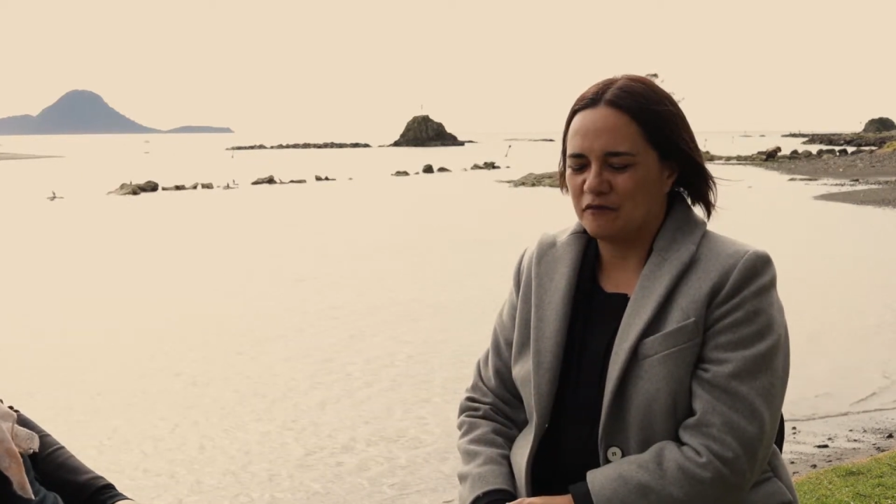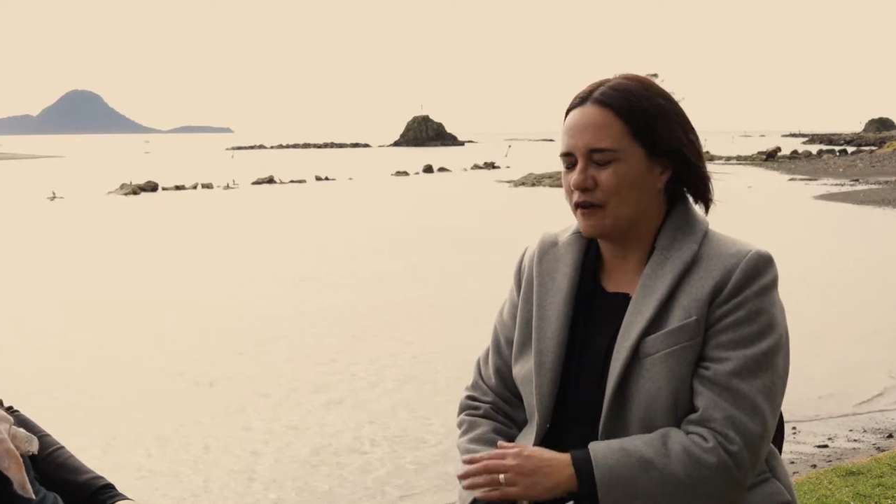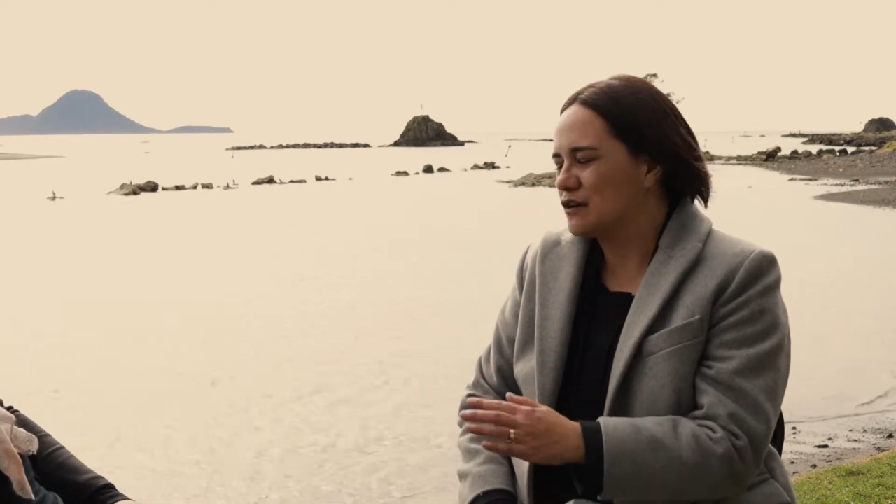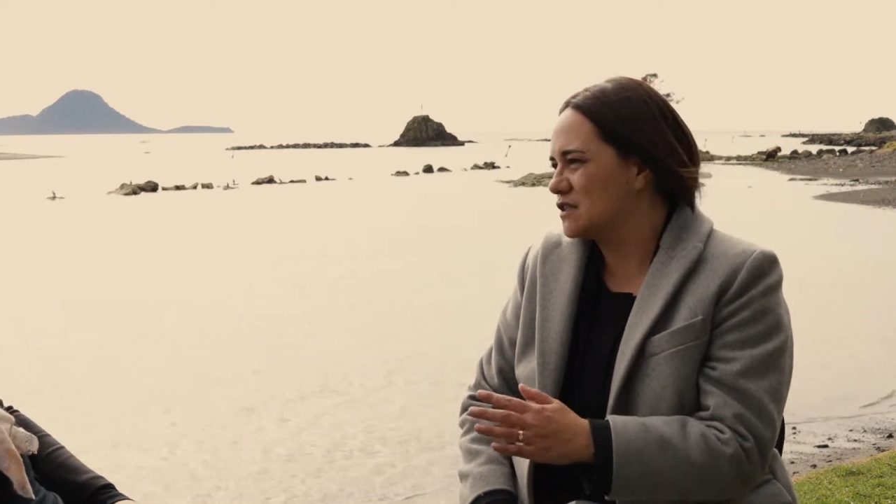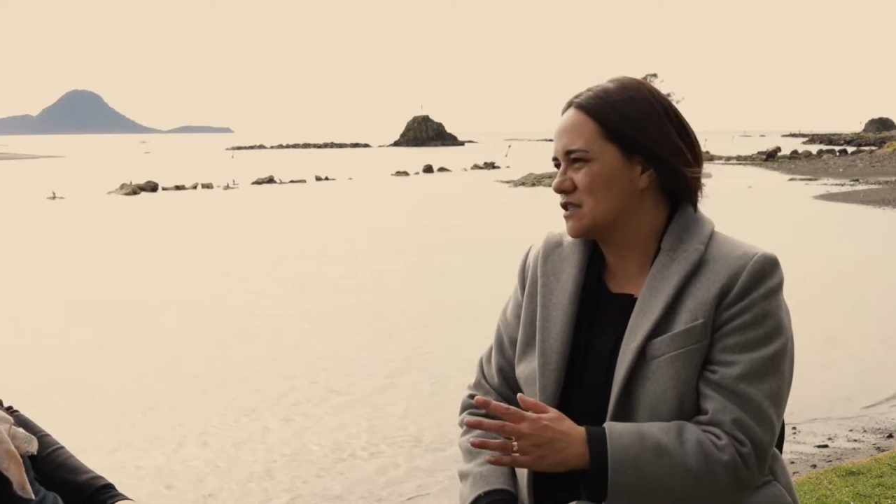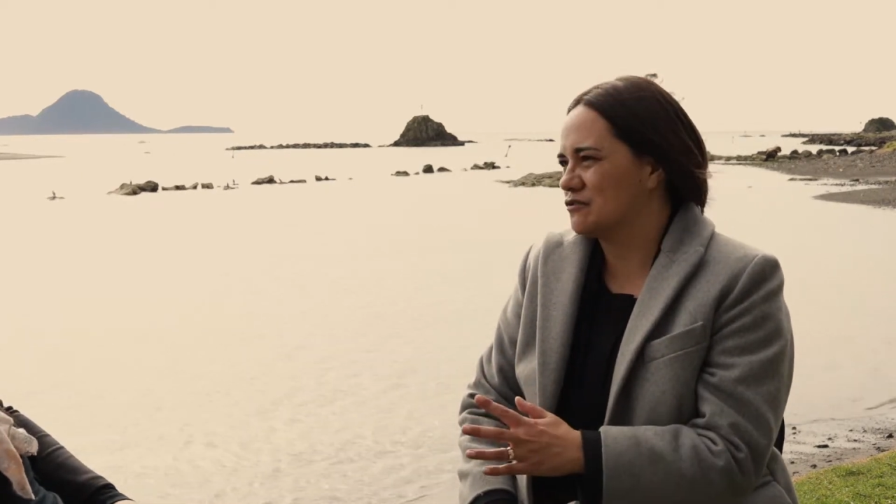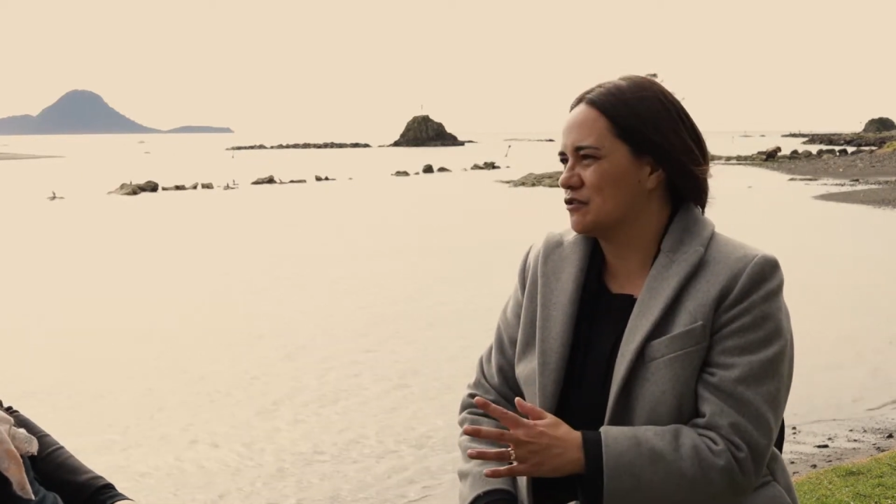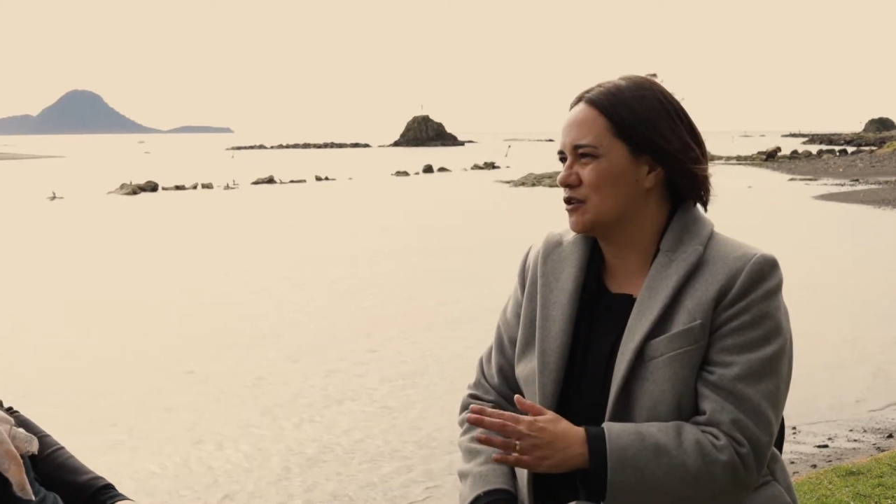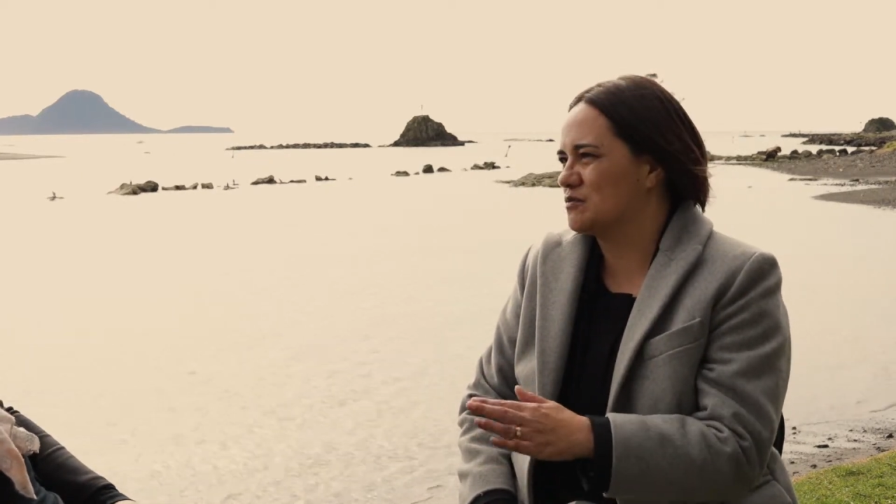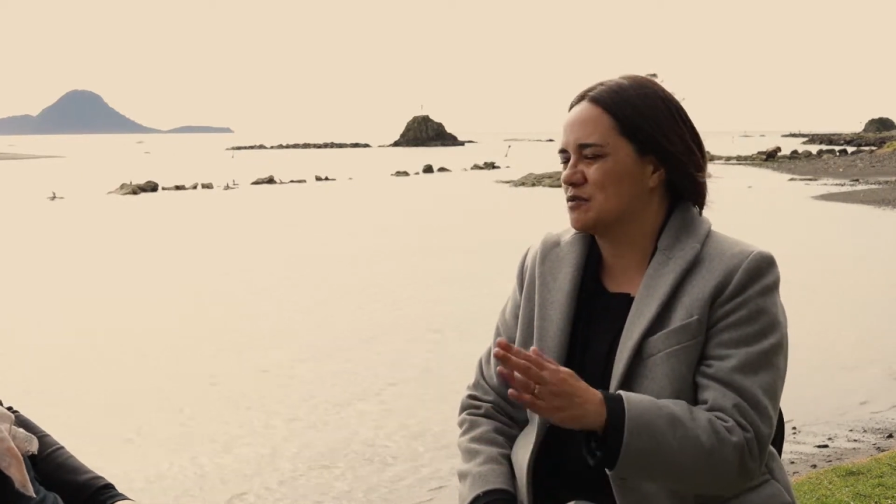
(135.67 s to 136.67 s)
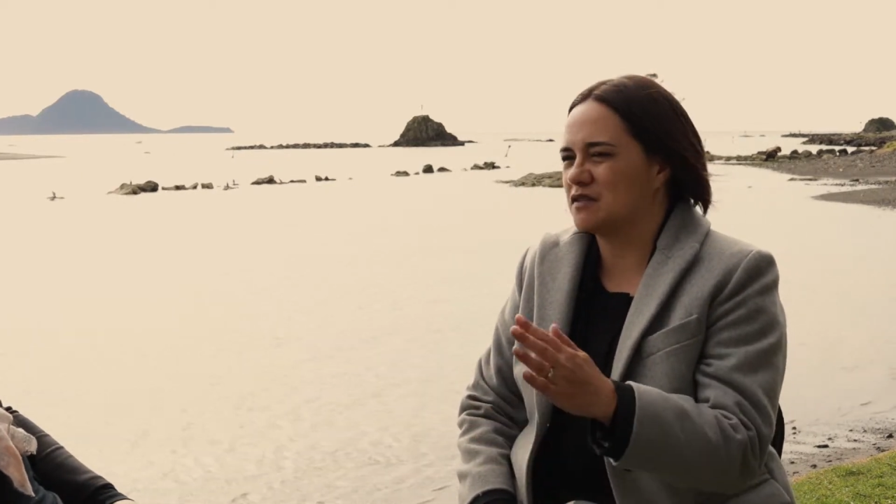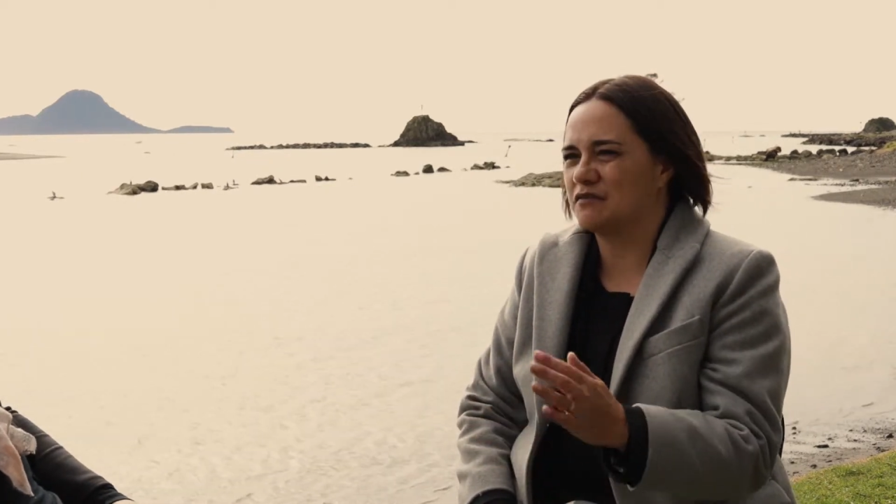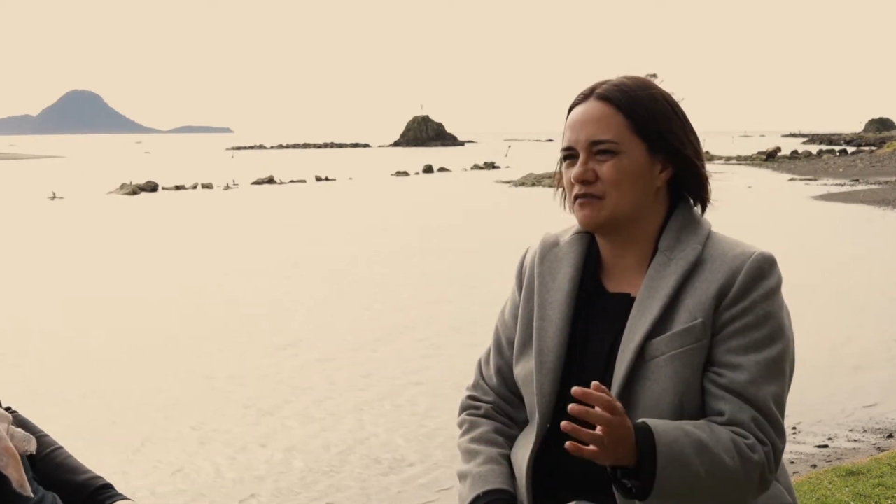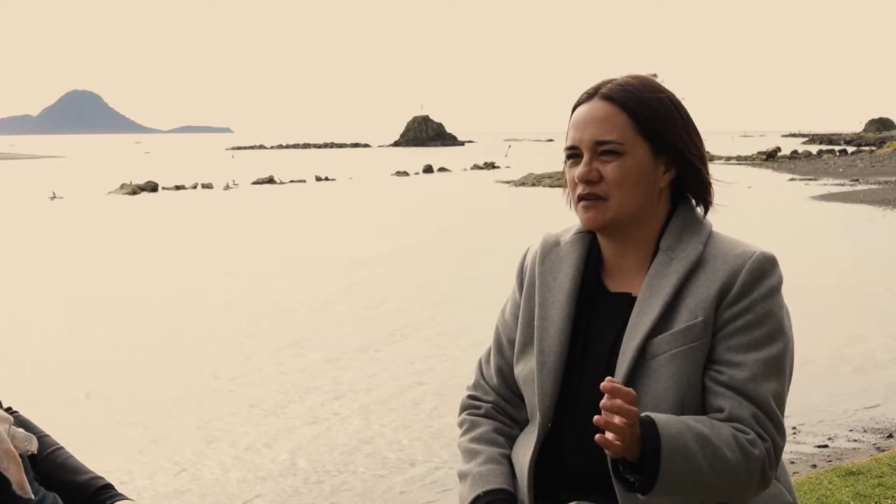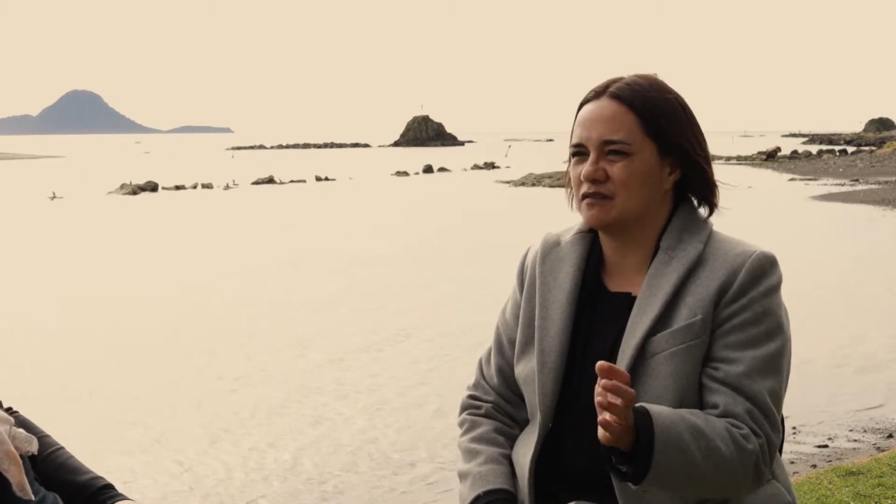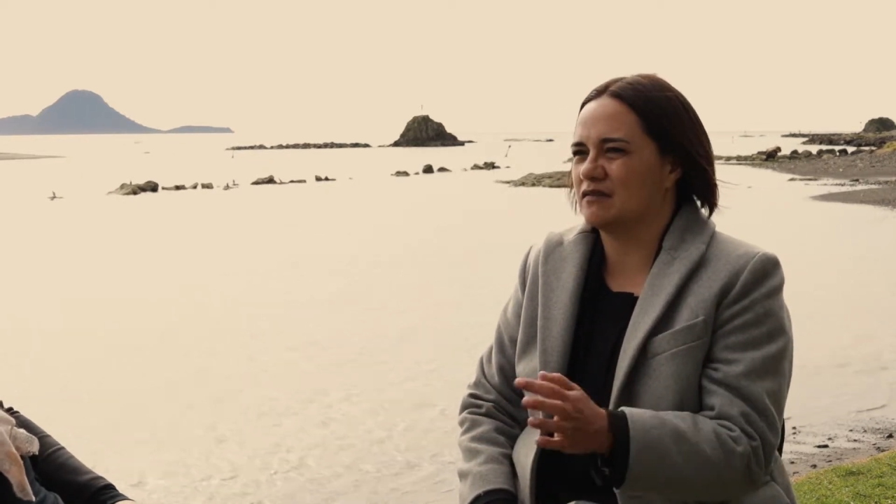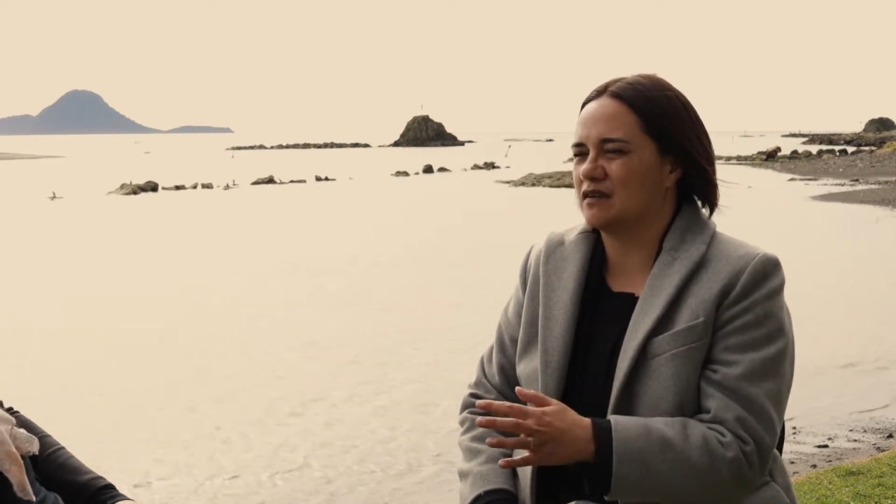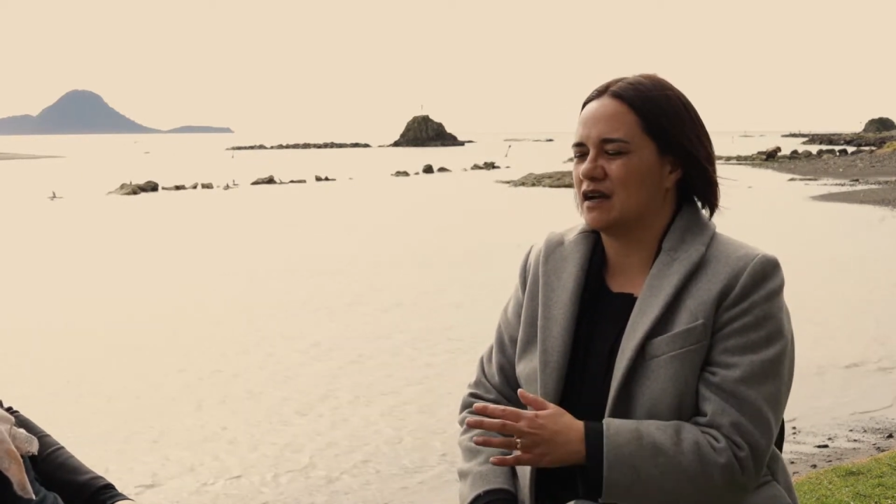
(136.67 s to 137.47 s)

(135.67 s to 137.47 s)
focus groups with different